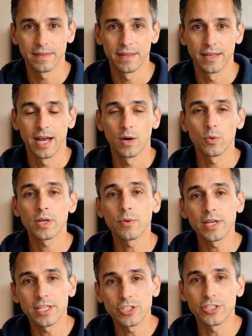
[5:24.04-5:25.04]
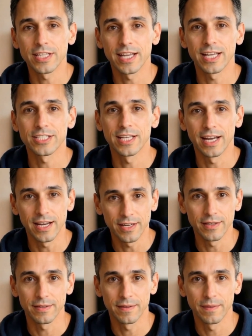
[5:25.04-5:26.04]
Now we reach the next layer,
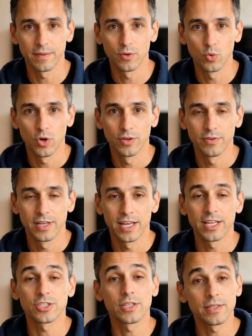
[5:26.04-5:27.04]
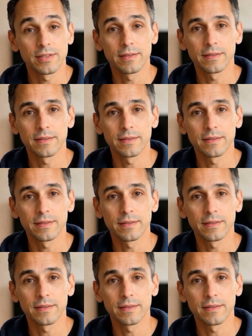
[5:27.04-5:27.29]
qualification.